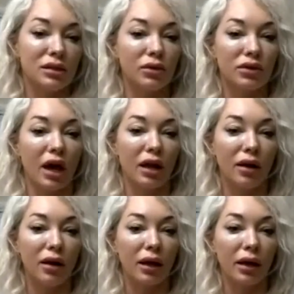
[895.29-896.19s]
didn't do it that
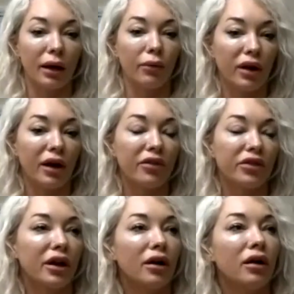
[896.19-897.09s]
night. I went right.
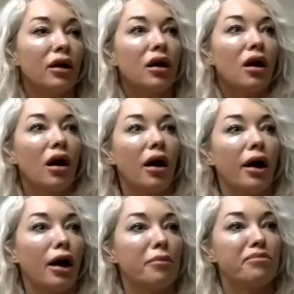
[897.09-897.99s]
There,
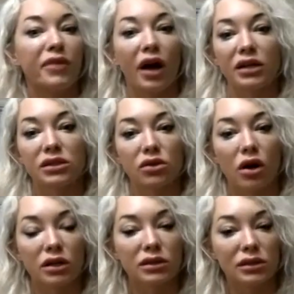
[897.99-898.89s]
um, I
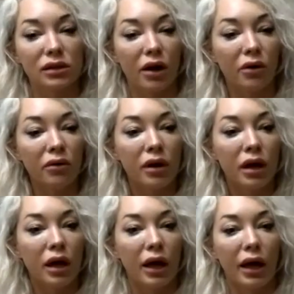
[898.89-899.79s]
started slow
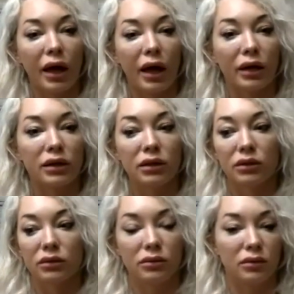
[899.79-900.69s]
and
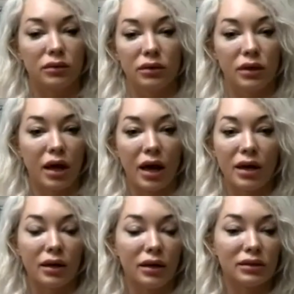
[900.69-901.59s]

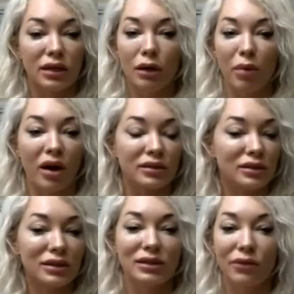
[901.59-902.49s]
hey, it's kickboxing.
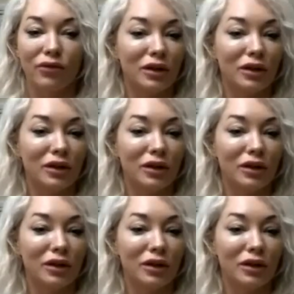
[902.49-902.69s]
It's different.